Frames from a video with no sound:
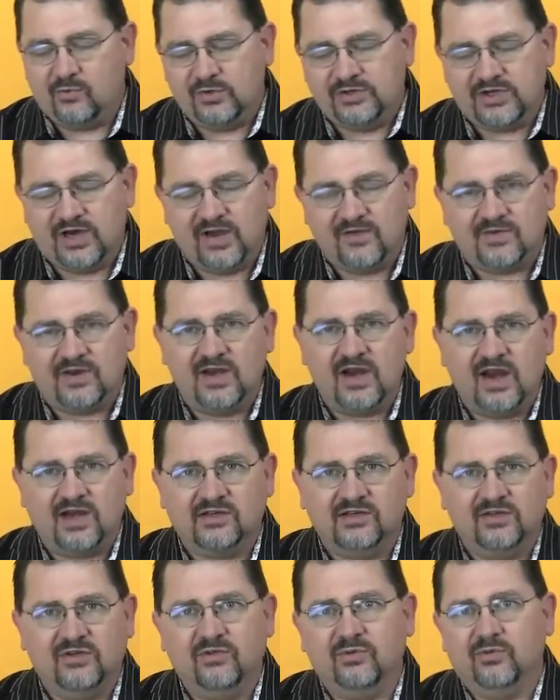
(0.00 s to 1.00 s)
which I have
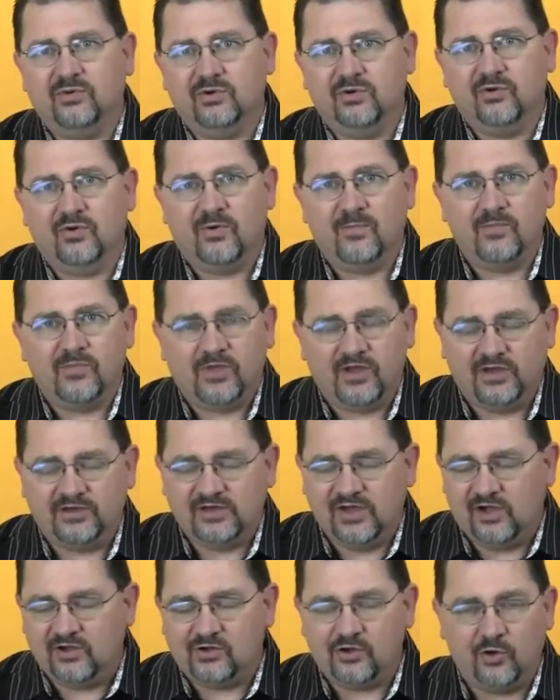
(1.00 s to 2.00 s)
connected through a
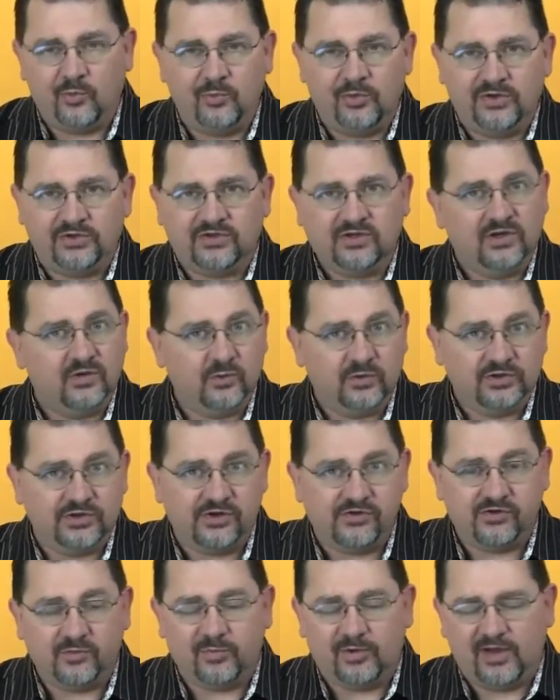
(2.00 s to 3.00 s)
telco biscuit, which is
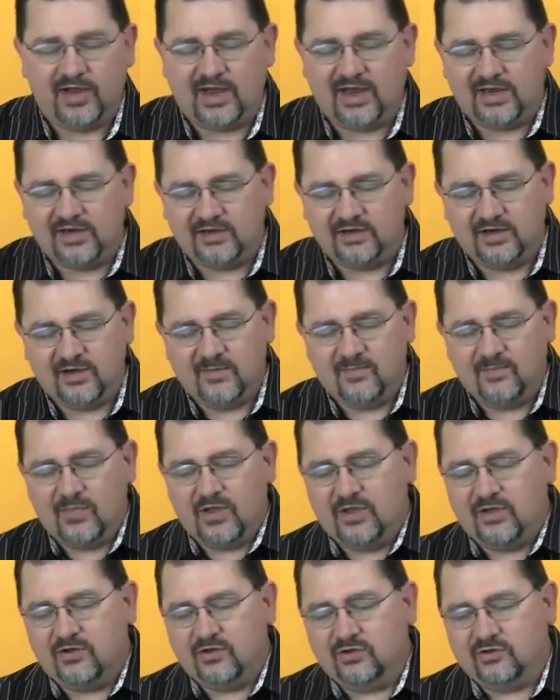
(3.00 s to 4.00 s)
supplied,
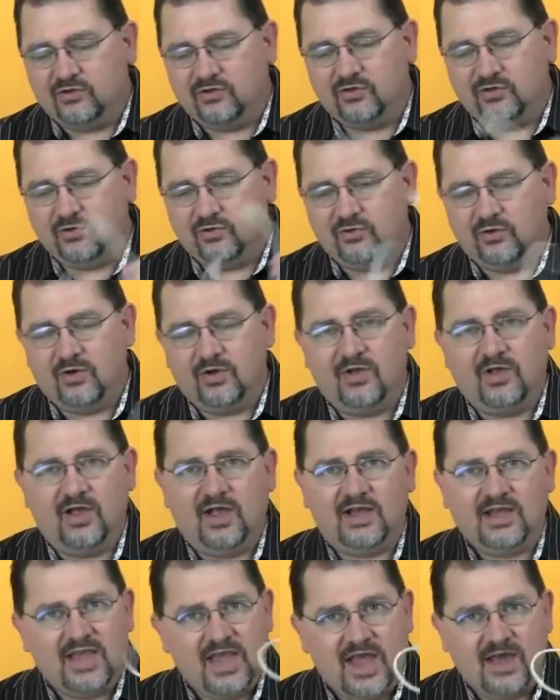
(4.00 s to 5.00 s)
to a
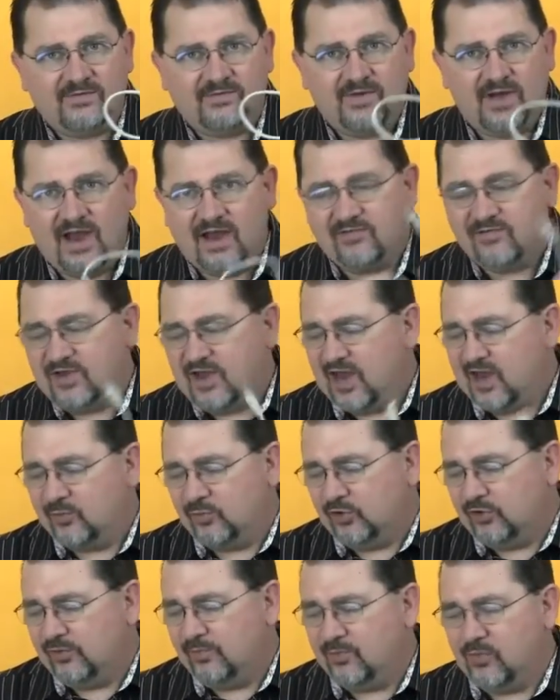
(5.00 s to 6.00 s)
Cat5
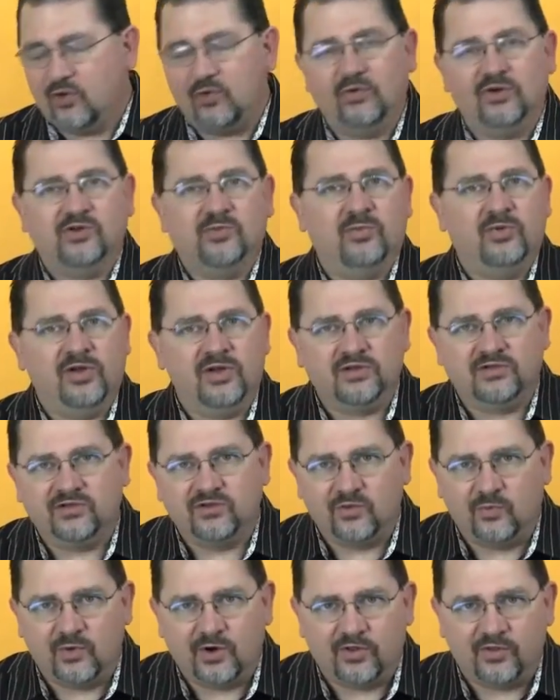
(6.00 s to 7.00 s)
cable, which plugs into
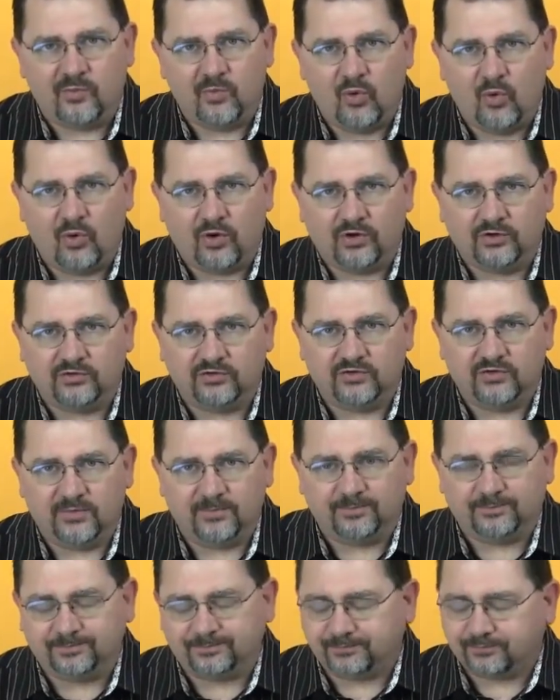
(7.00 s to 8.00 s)
one of the ports.
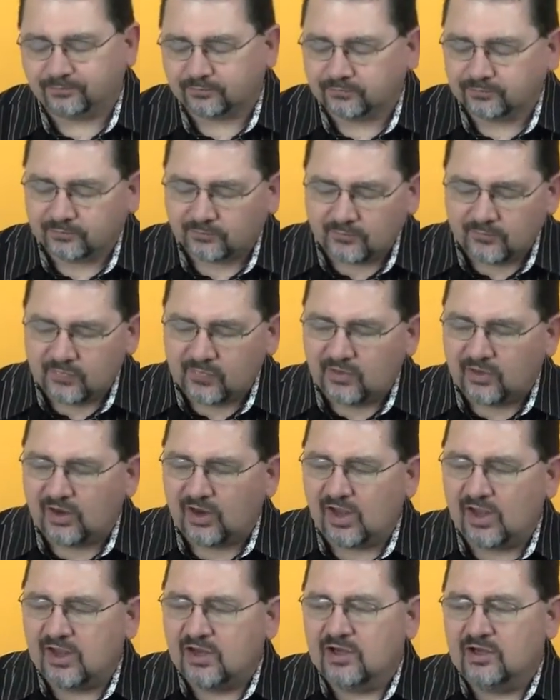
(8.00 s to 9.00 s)

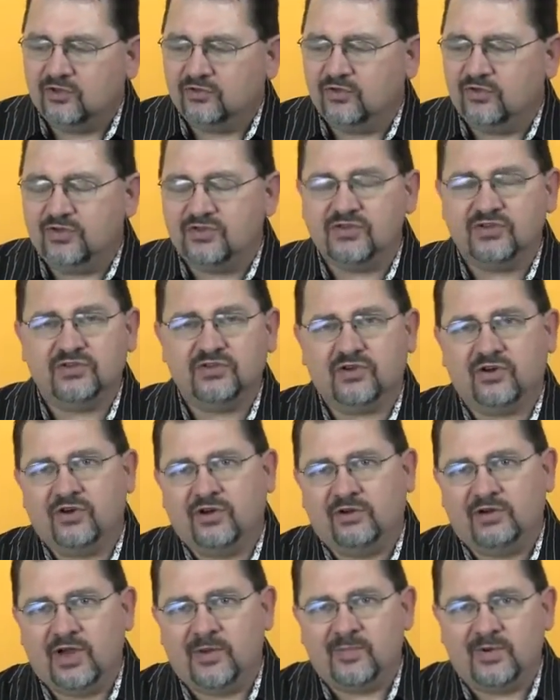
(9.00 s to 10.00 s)
So this is going to
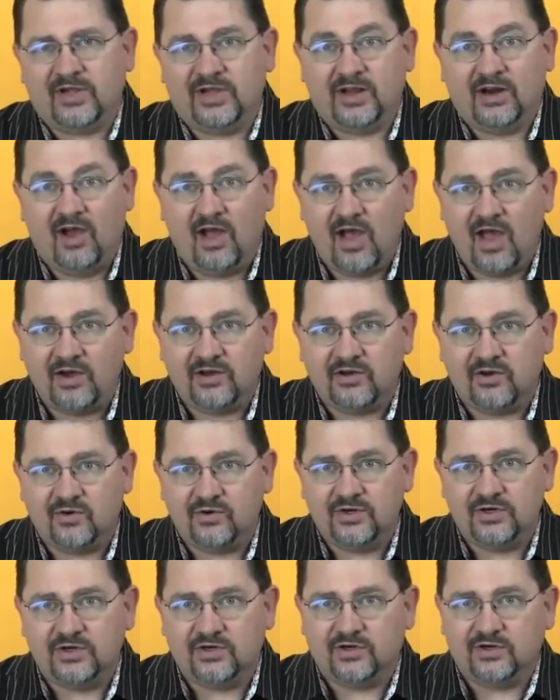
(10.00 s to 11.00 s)
allow me to get audio
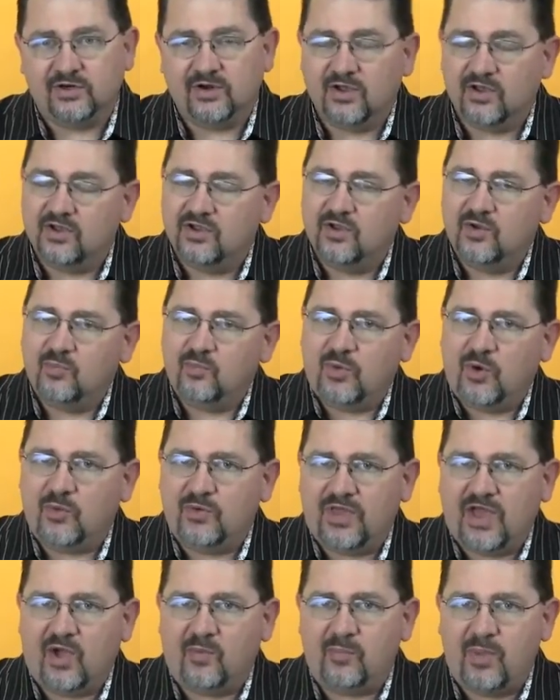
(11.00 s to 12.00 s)
here, but
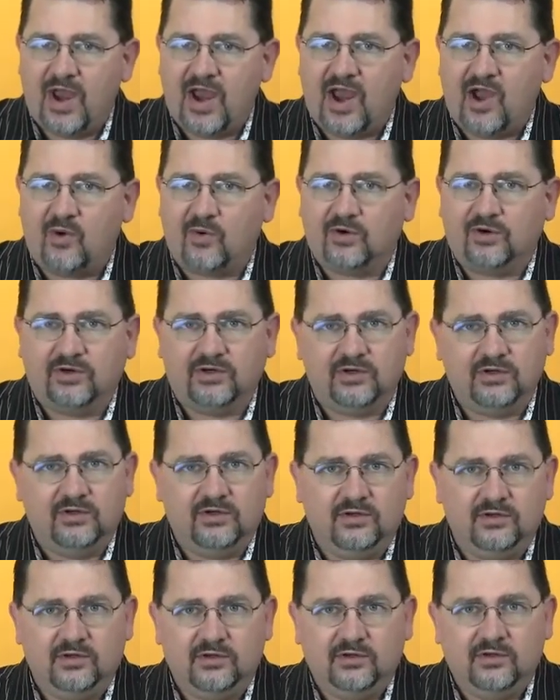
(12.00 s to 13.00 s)
without power,
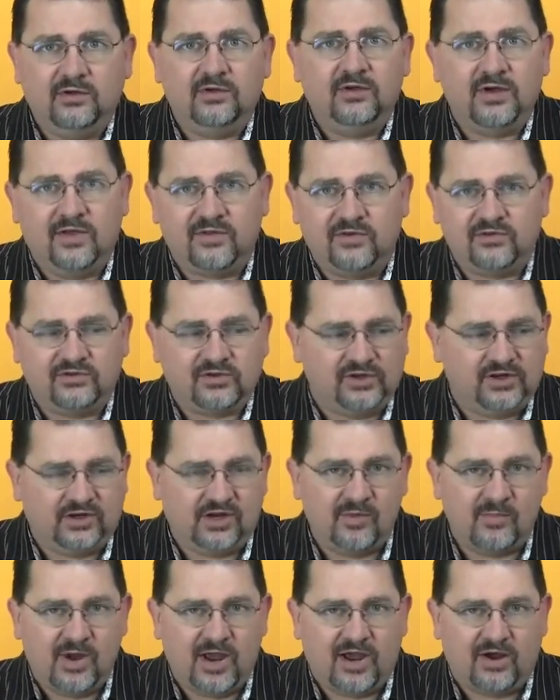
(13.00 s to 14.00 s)
nothing's going to
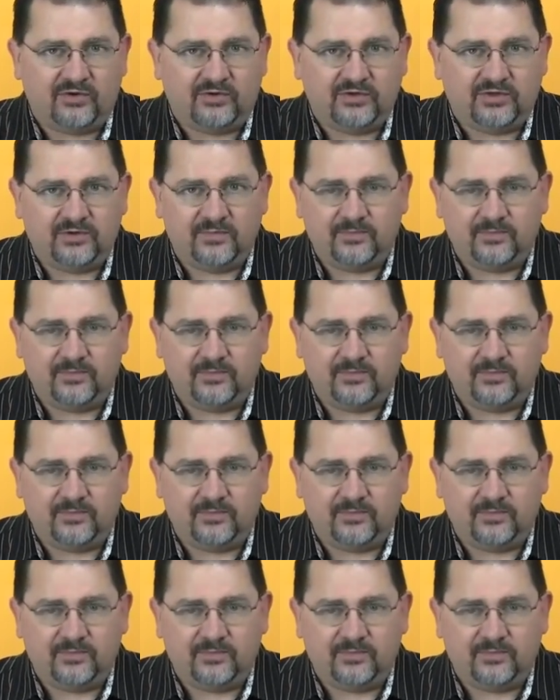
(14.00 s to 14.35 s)
come out.